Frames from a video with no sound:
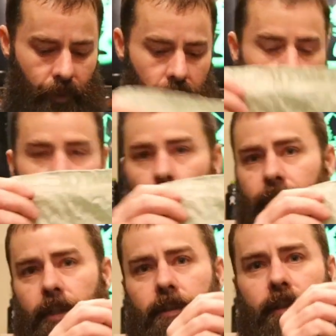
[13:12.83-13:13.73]
It's a
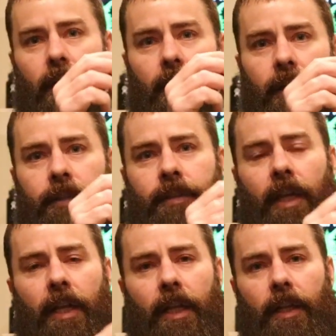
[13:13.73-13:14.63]
pretty good size.
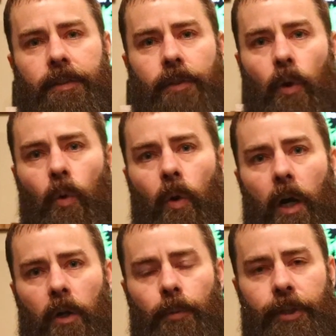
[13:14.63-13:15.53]
So
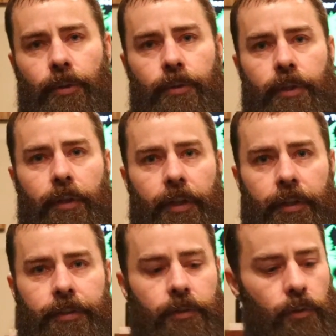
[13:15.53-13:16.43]
I'll be using
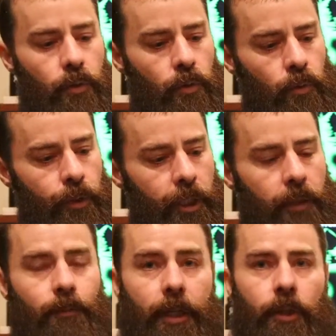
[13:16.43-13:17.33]
this to keep my